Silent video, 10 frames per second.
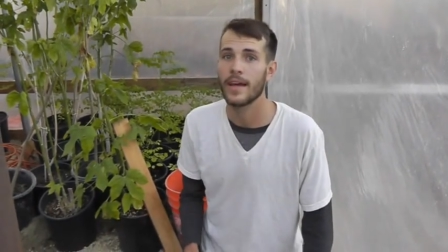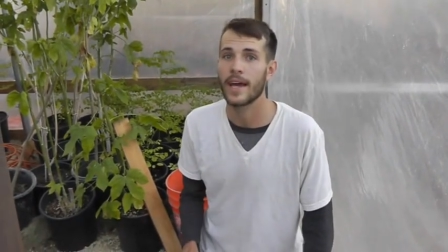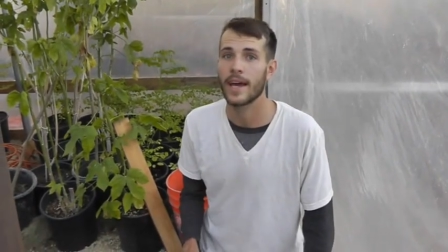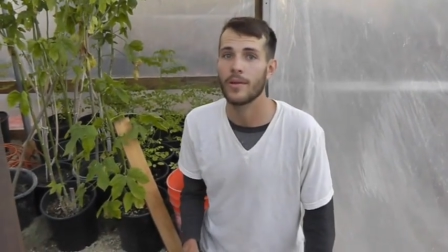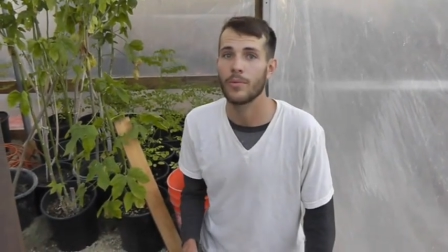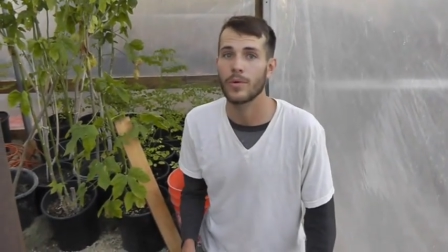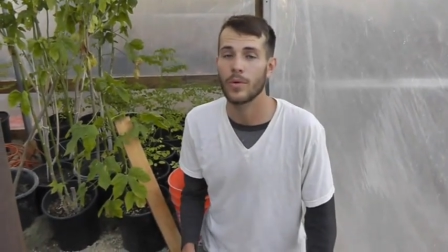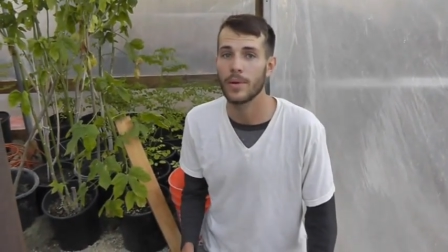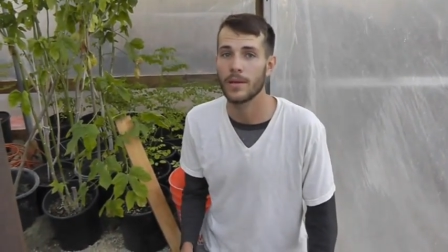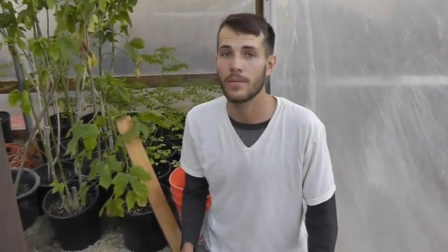and we
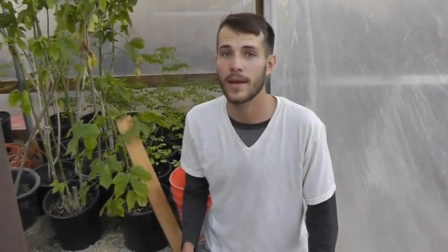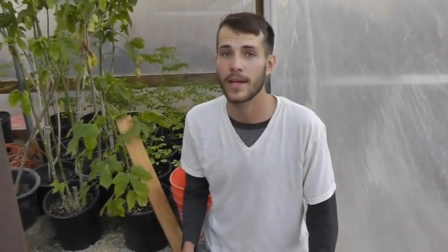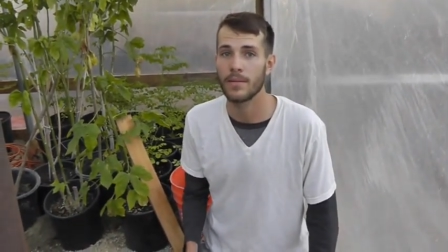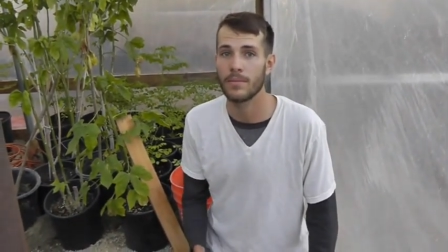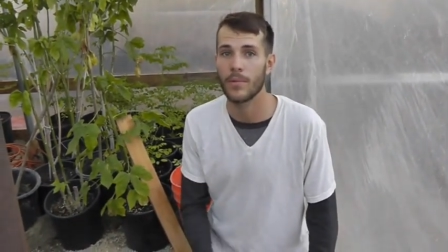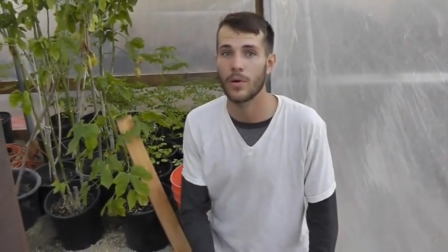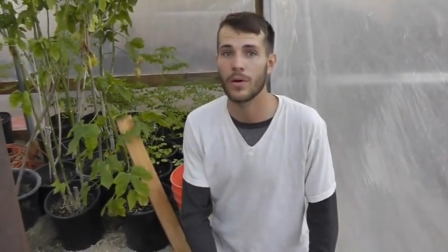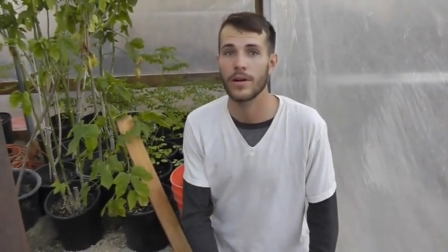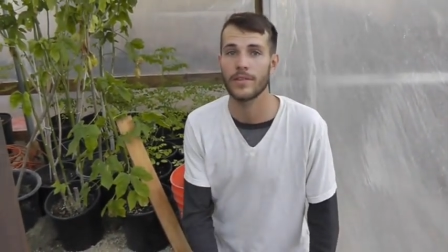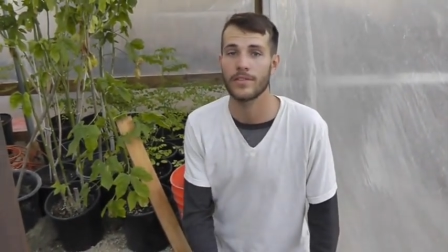will be making
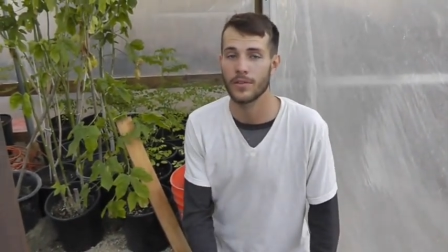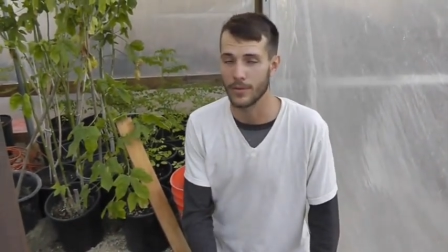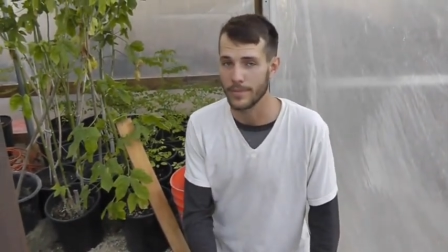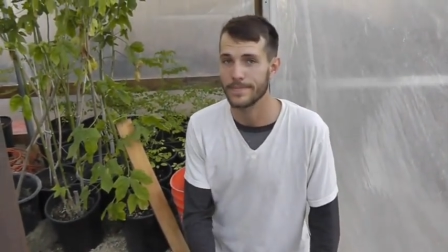more soon.